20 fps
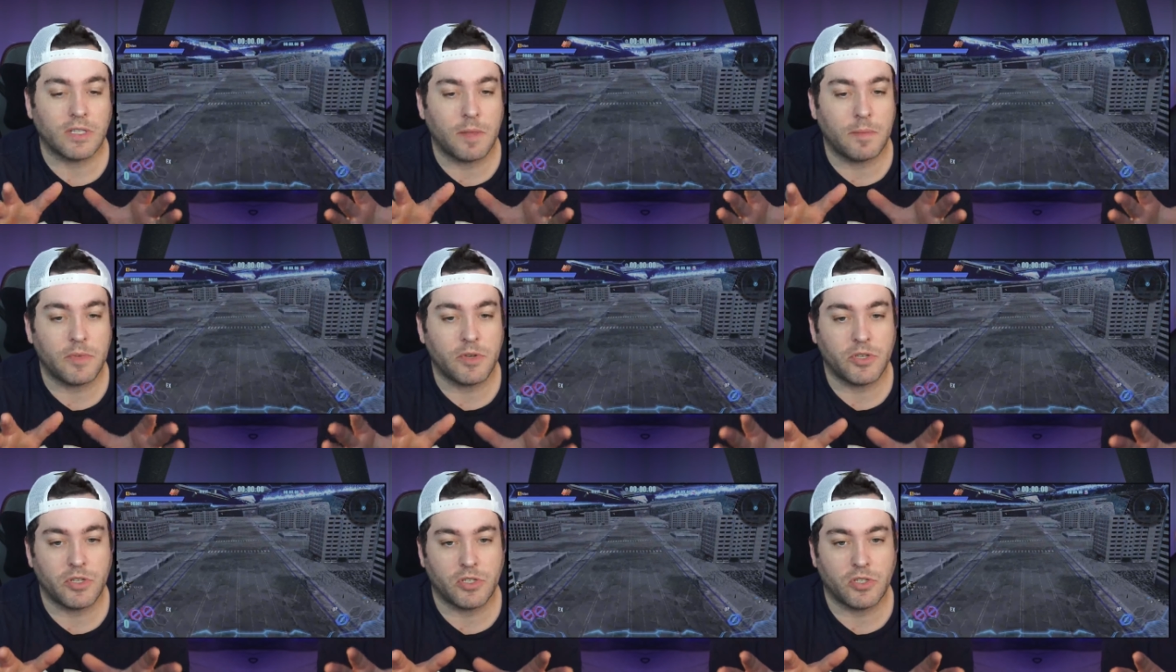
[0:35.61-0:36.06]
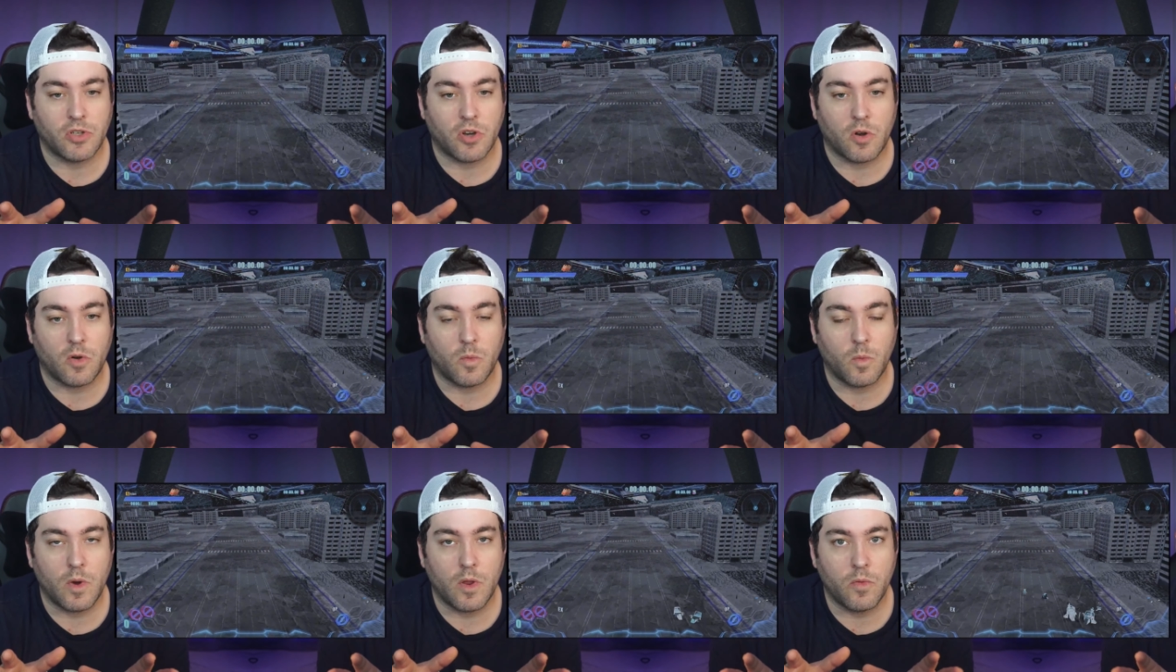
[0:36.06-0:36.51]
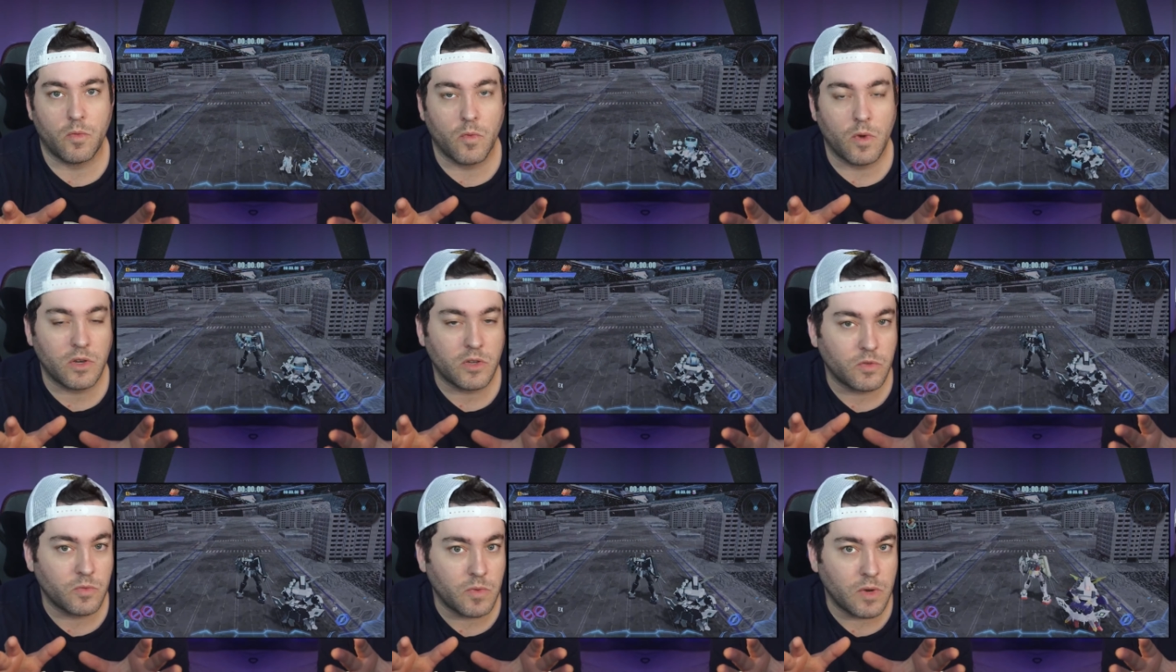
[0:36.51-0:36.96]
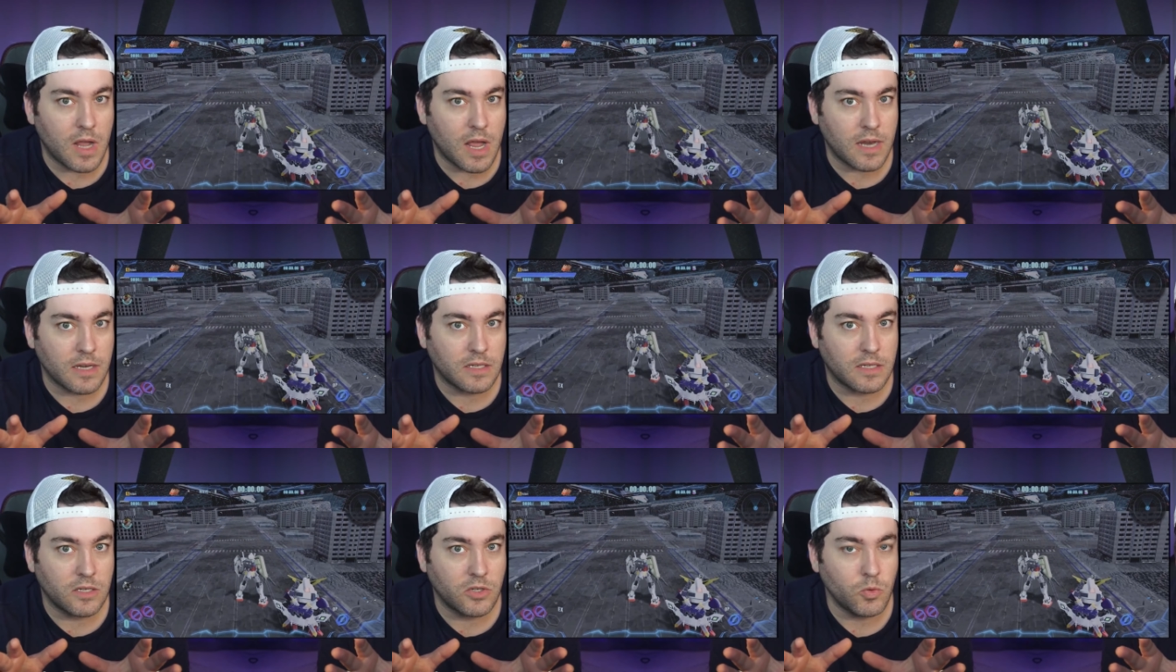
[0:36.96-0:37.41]
Let me just start with, once we
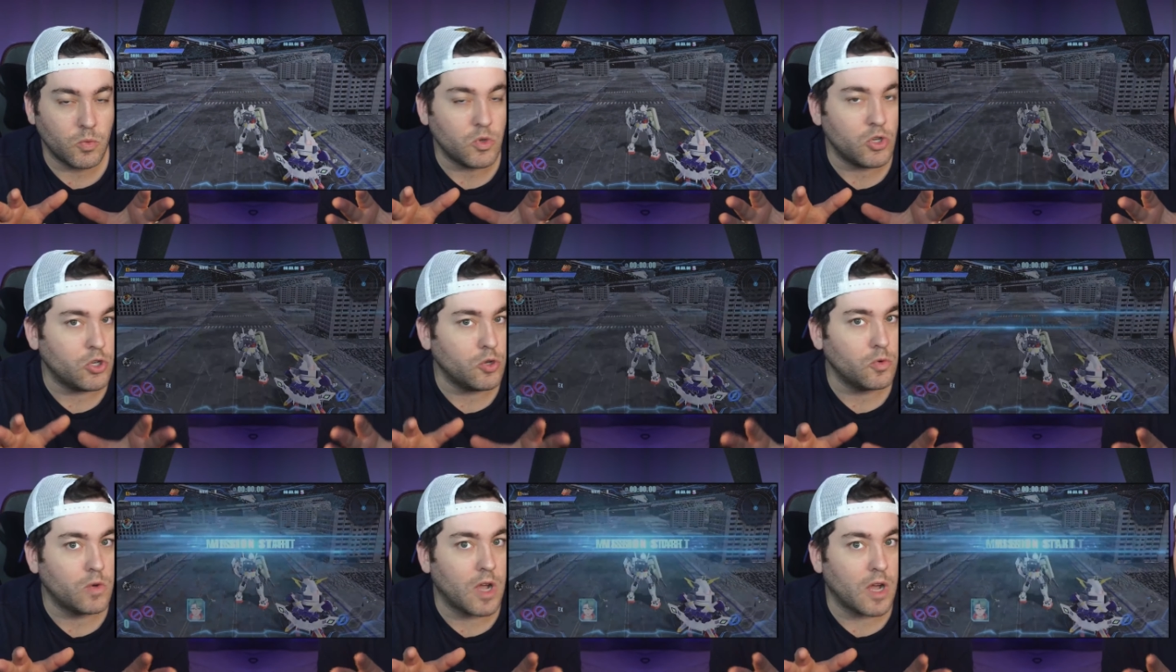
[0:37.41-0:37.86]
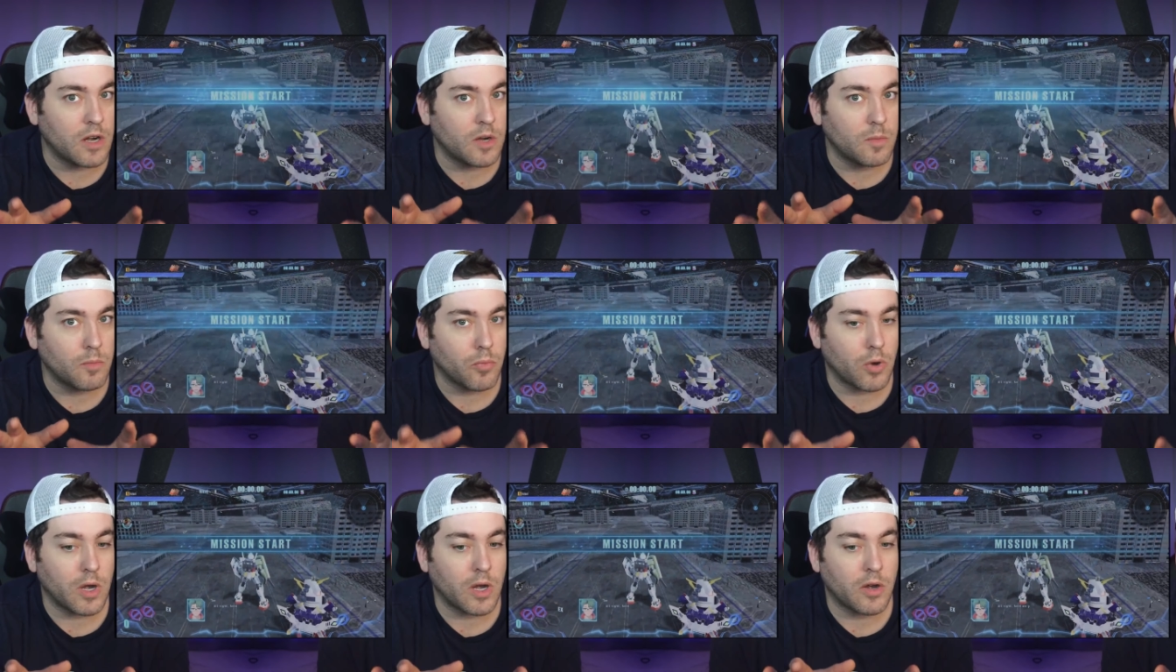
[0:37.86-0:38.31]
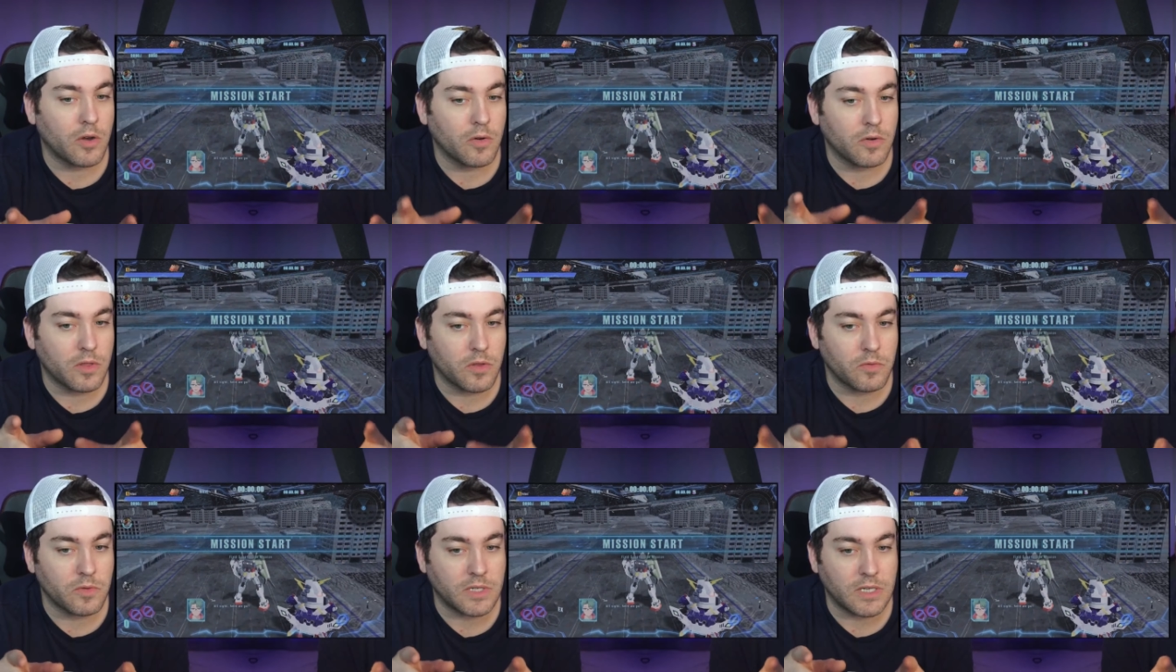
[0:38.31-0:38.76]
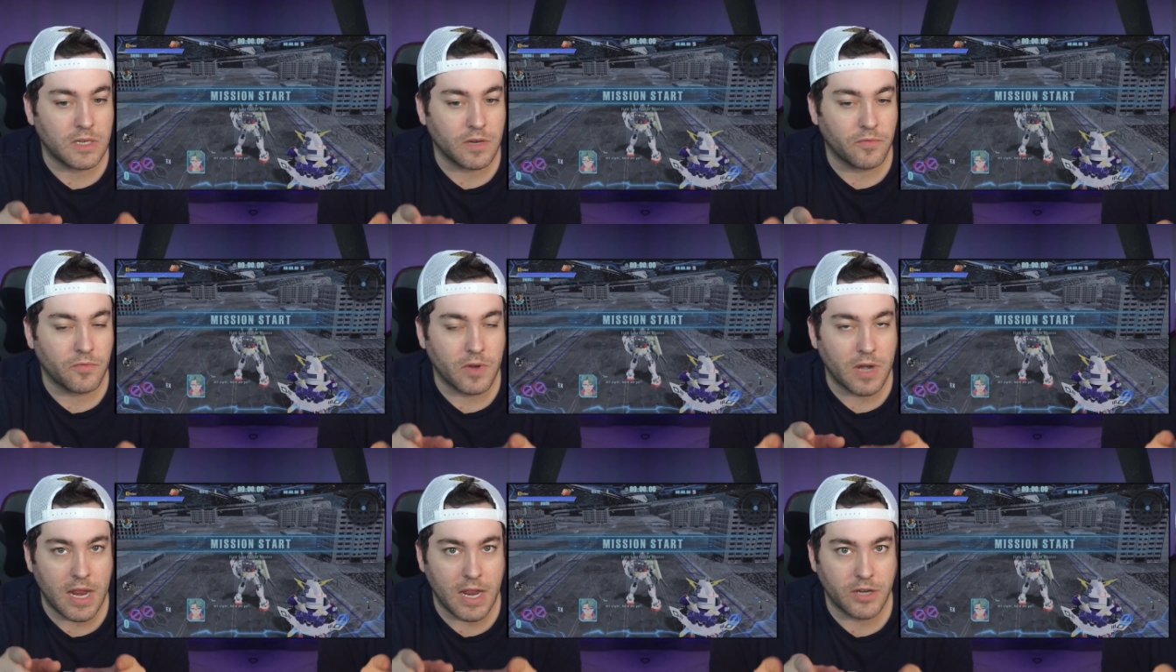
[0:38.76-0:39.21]
got to New Gundam Breaker, there was a
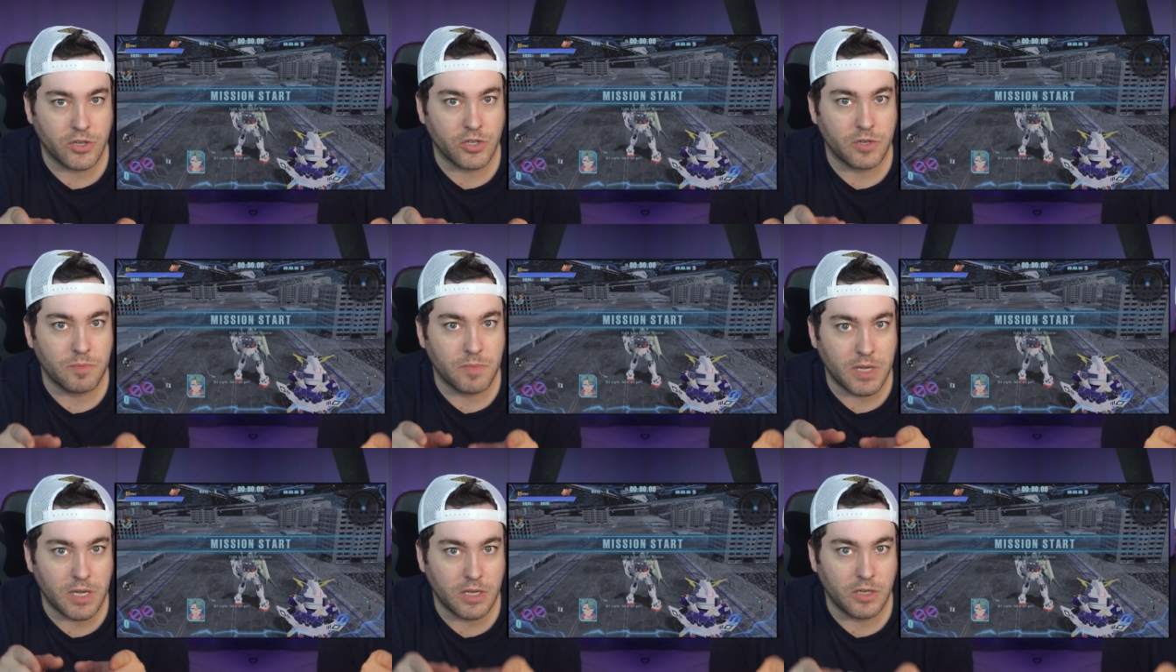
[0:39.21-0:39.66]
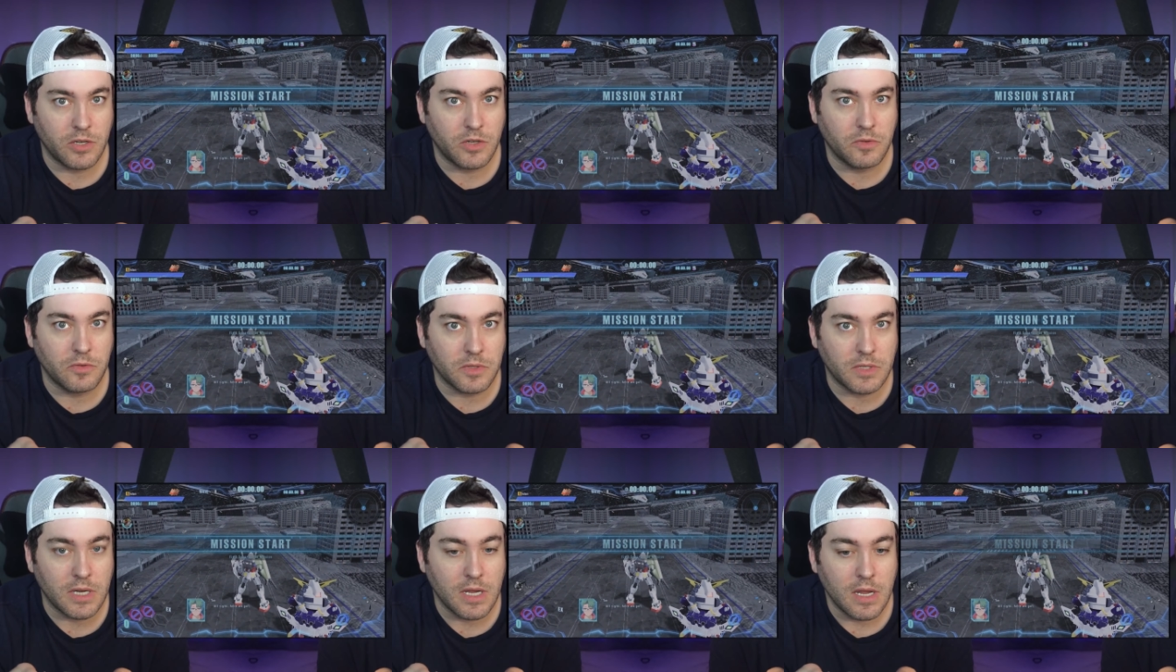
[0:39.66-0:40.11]
different engine being used.